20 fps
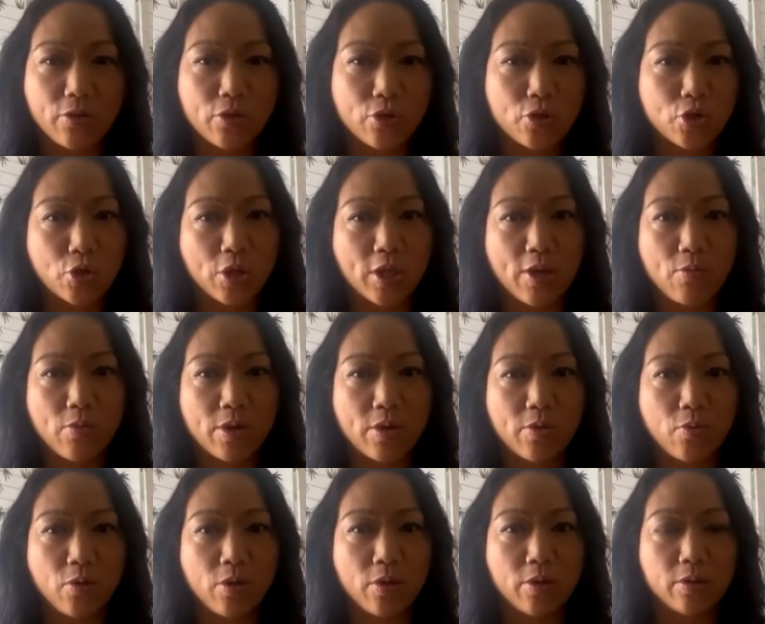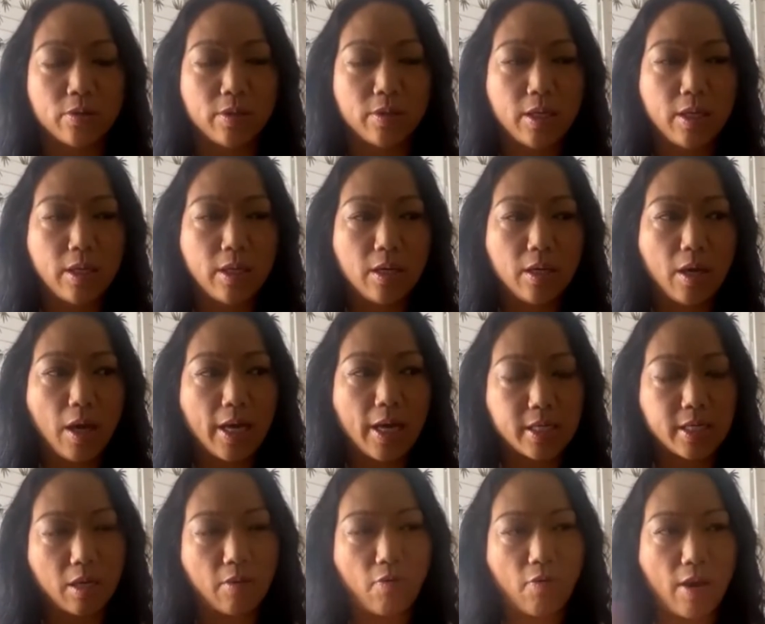Usually we will
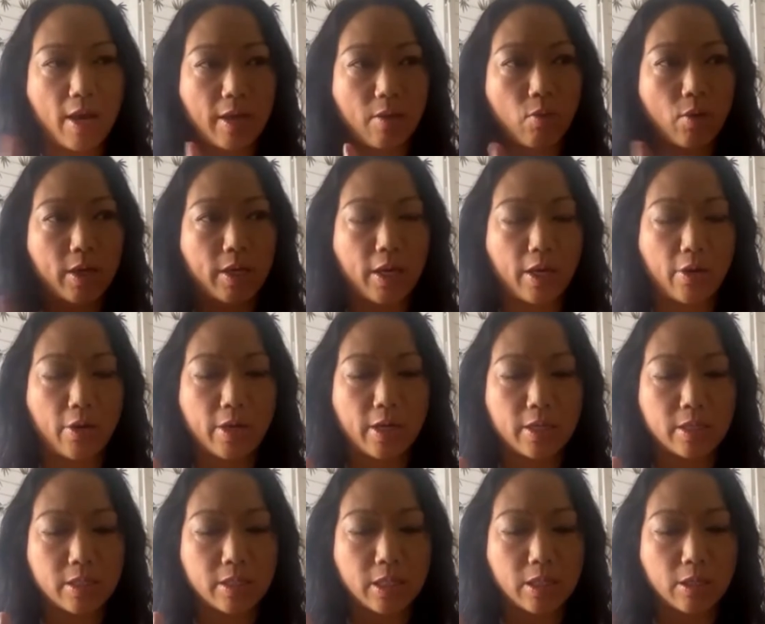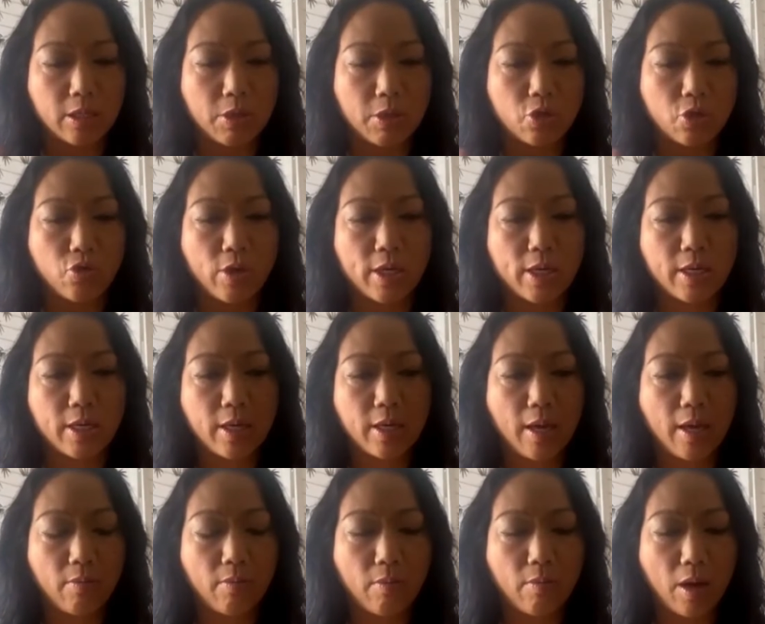identify what areas need to be treated.
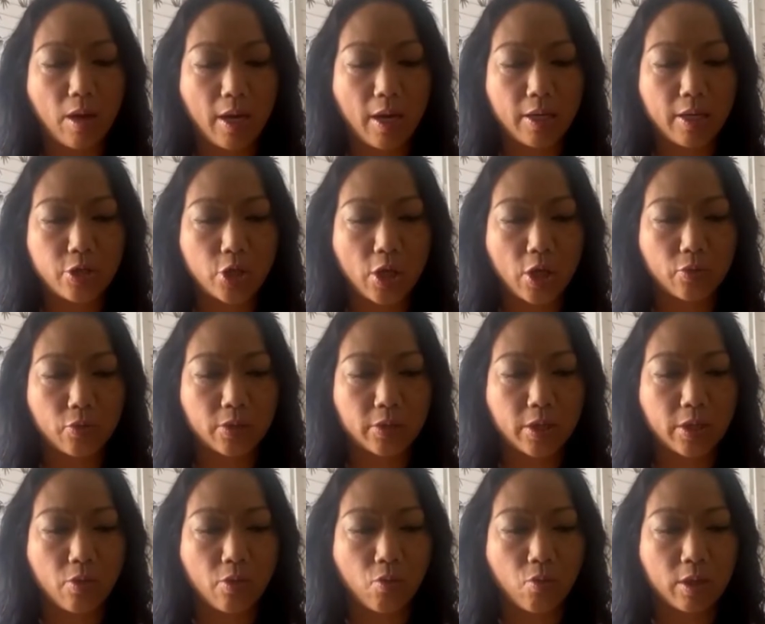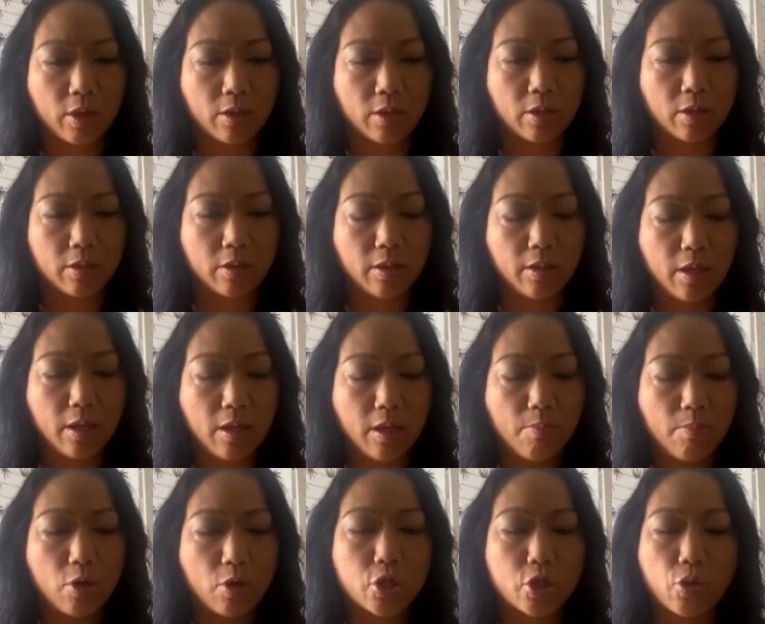And I generally will
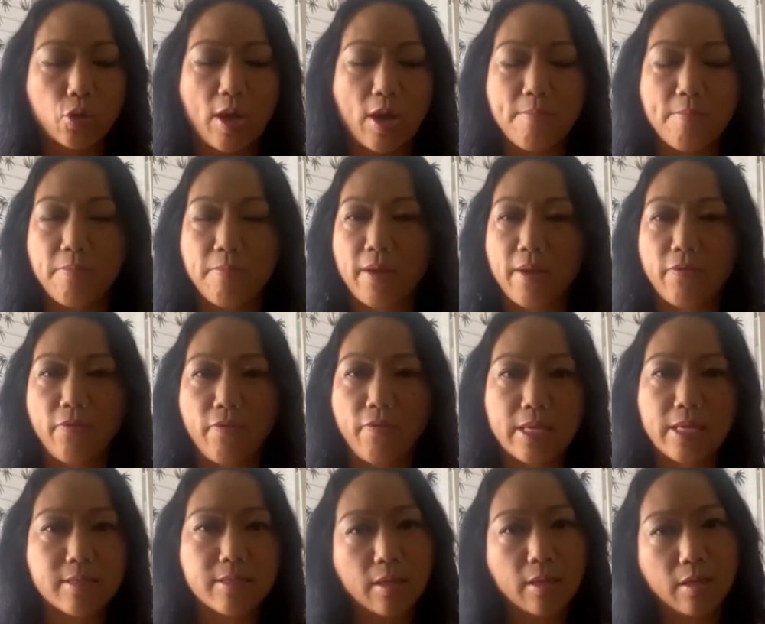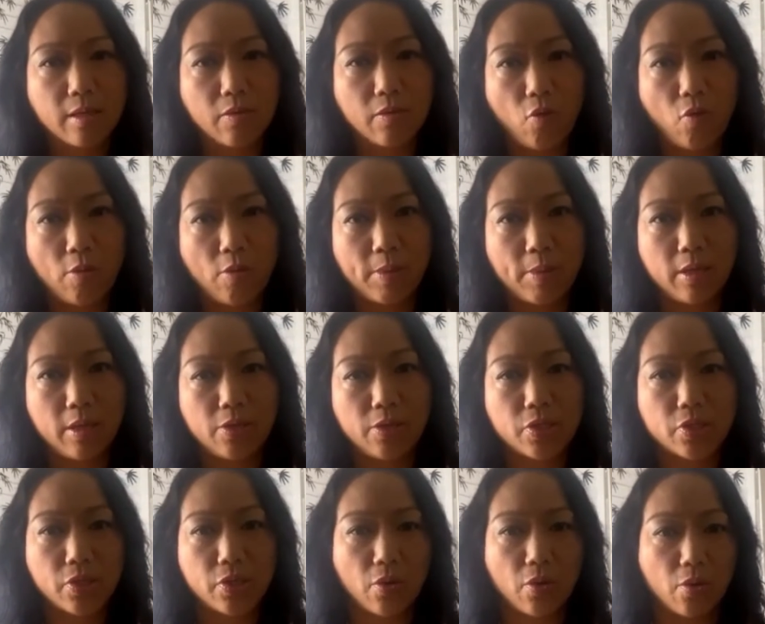prescribe biphasic
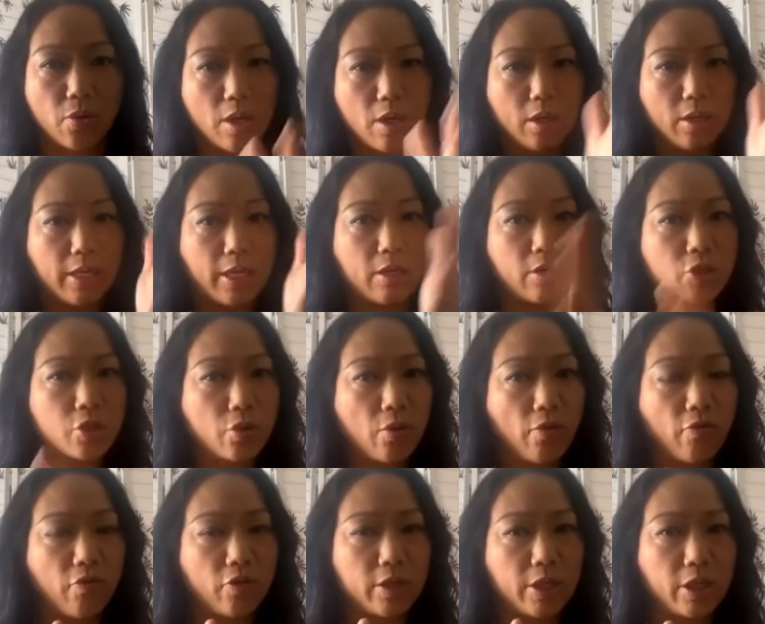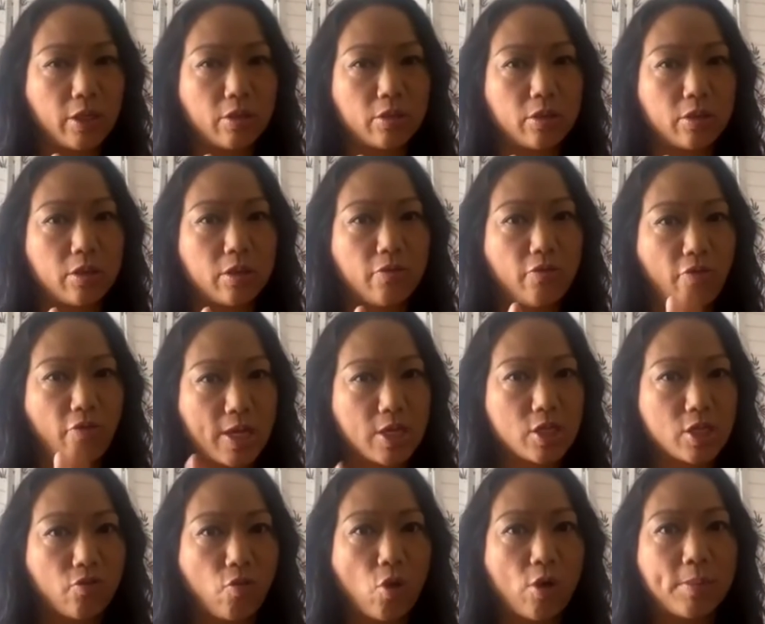formulas. So like I'll do a follicular
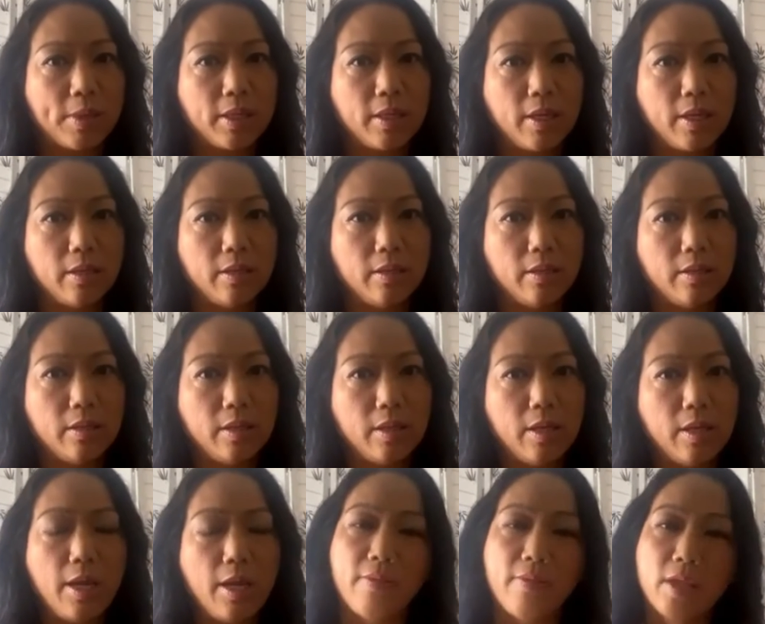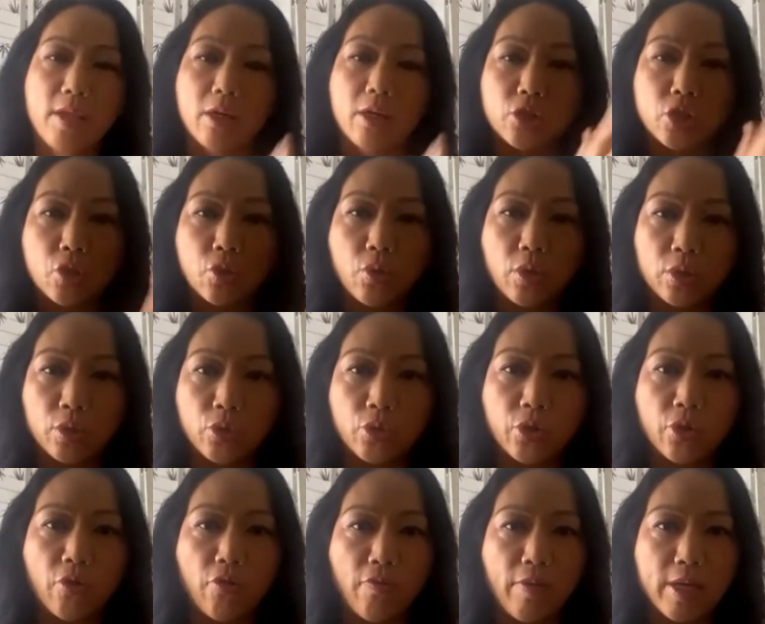phase formula, and then I'll do a
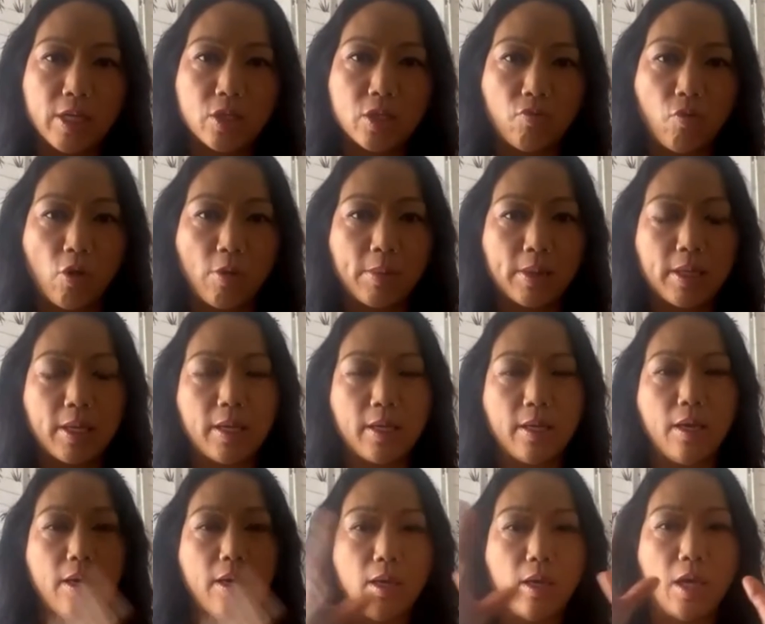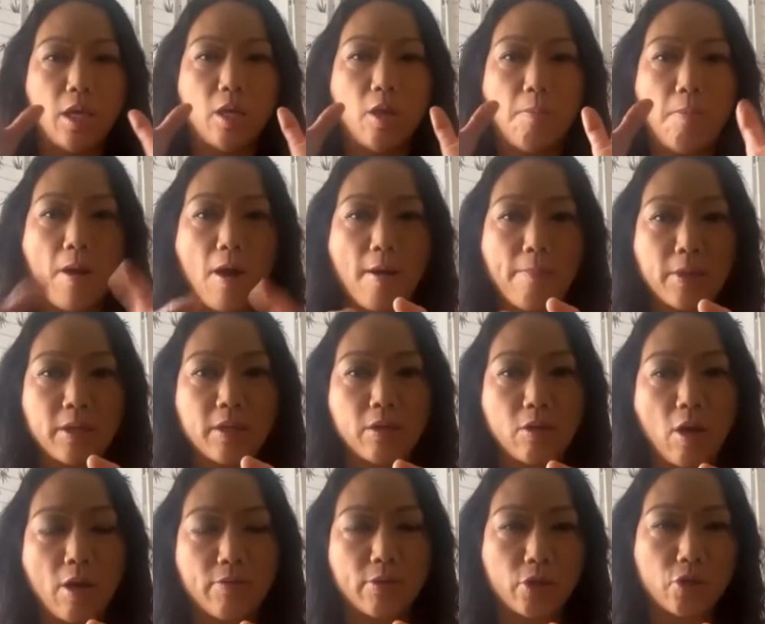luteal phase formula, and I'll pop in an
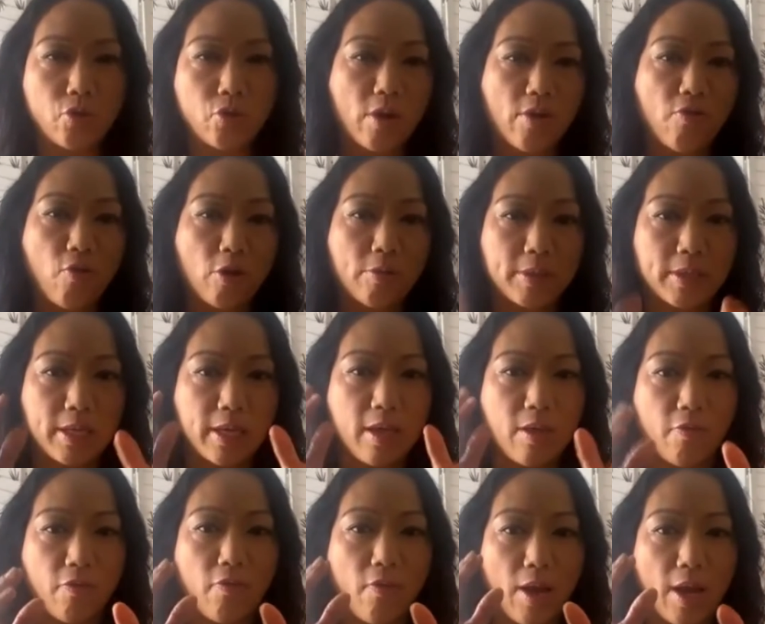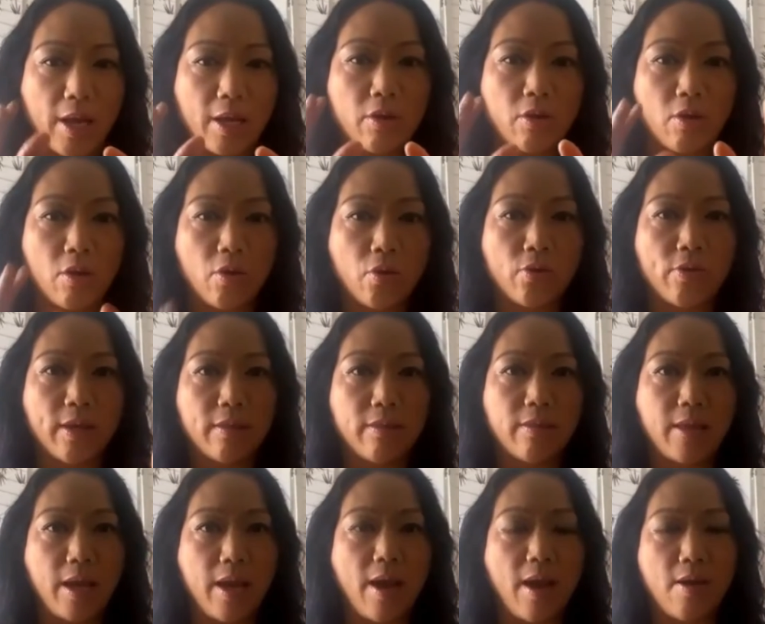ovulatory formula if I know that
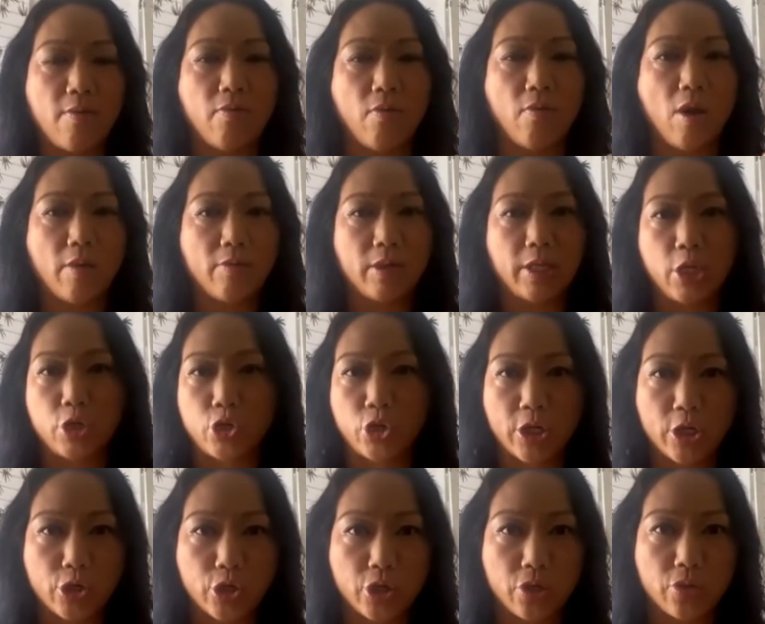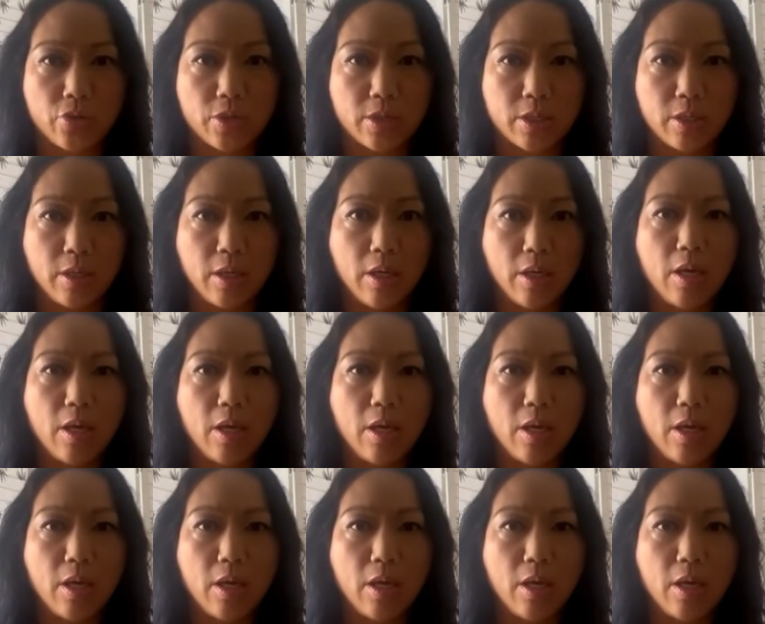they have ovulation issues.